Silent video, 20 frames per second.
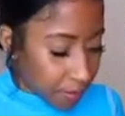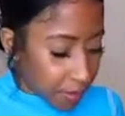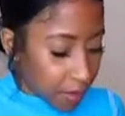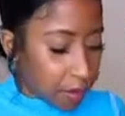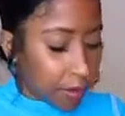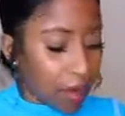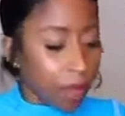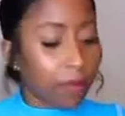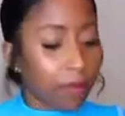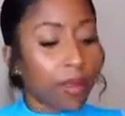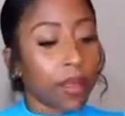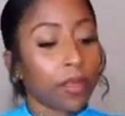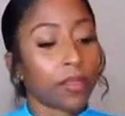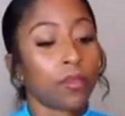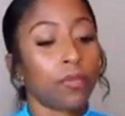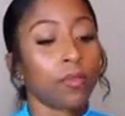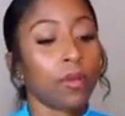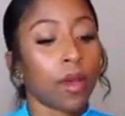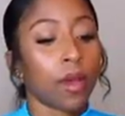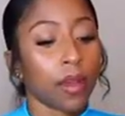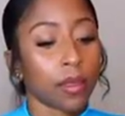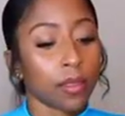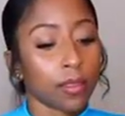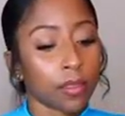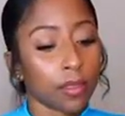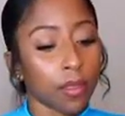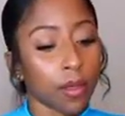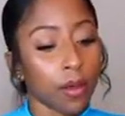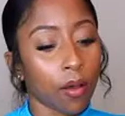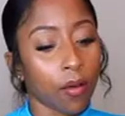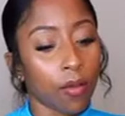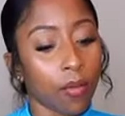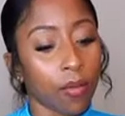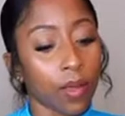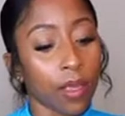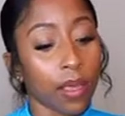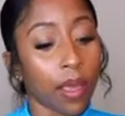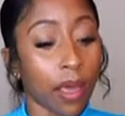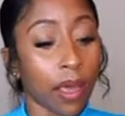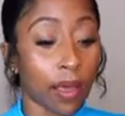Okay, we got two cards. So
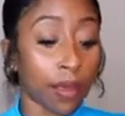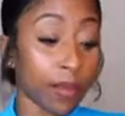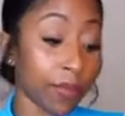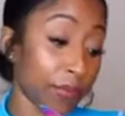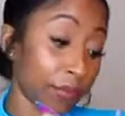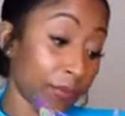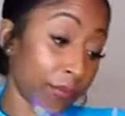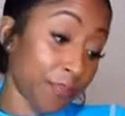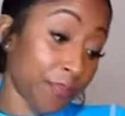we have